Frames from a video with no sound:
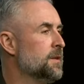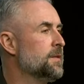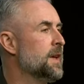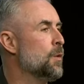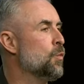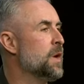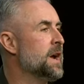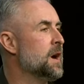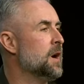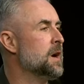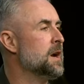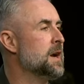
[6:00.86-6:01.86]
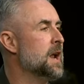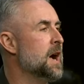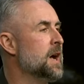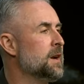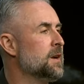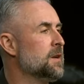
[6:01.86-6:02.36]
that we are
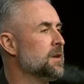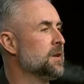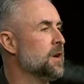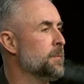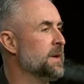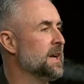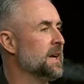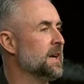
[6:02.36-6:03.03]
not coming